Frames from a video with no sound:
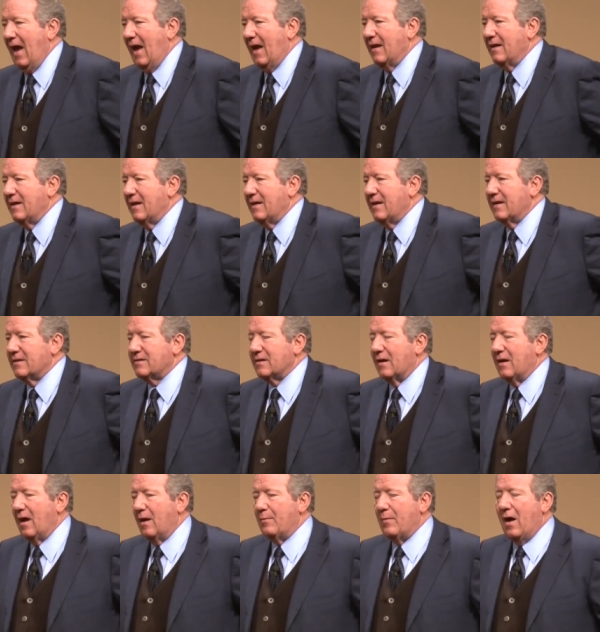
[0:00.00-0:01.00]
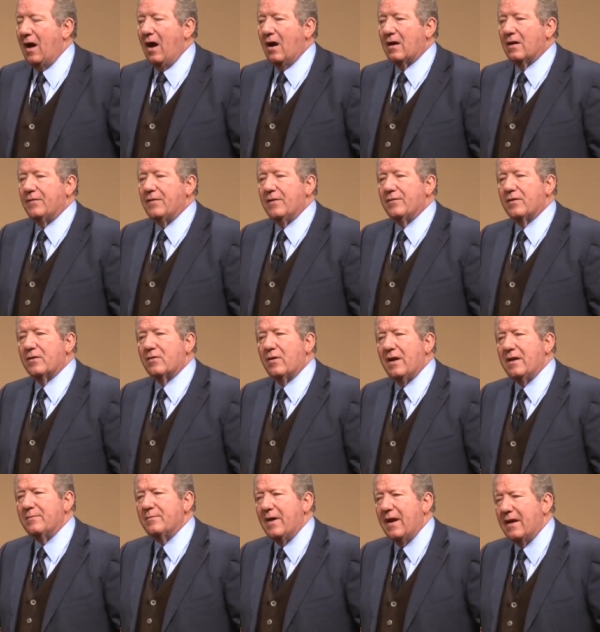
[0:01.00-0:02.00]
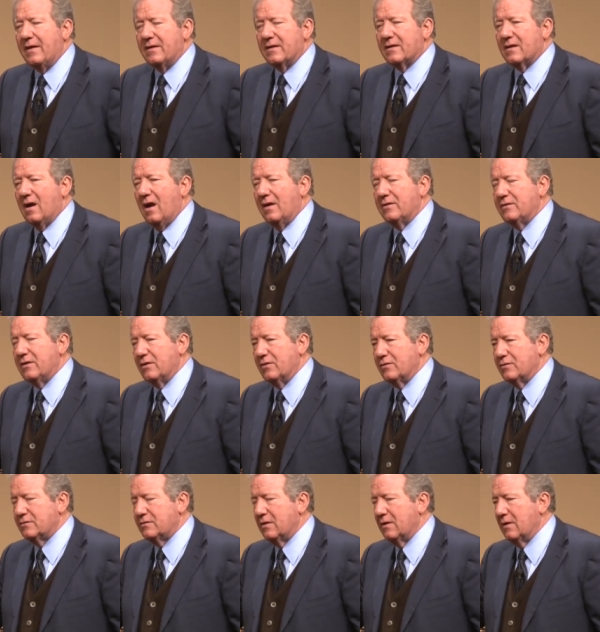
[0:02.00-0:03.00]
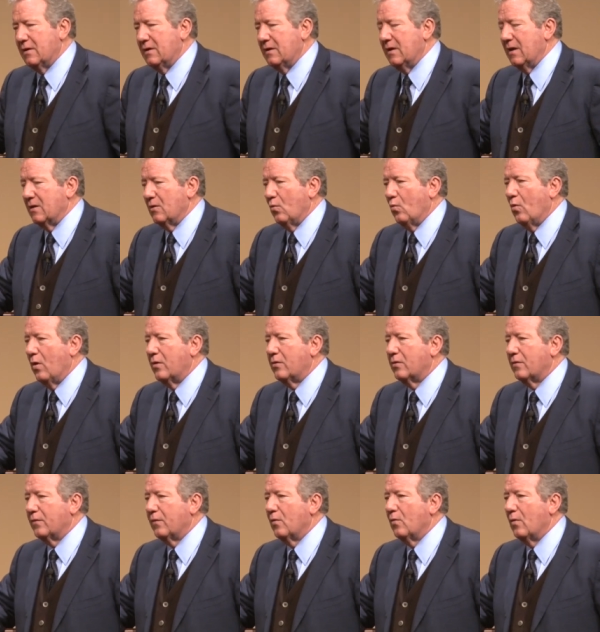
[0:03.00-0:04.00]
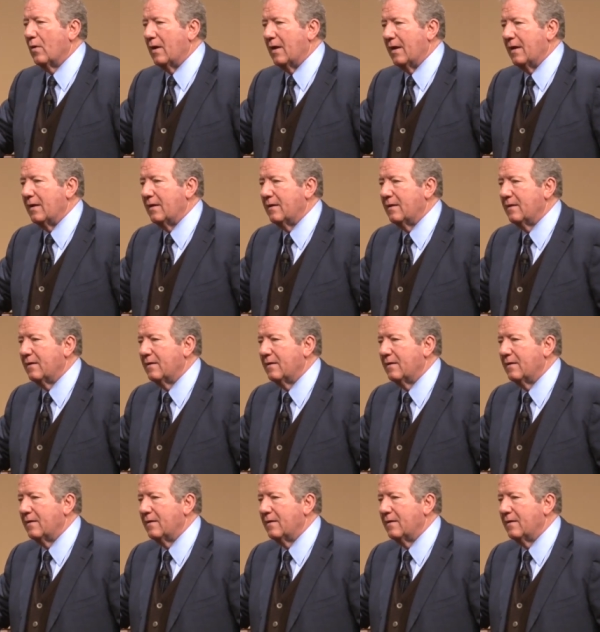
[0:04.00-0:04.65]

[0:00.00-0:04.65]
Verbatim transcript: And it is a, a biography of a great man that God used in a wonderful way.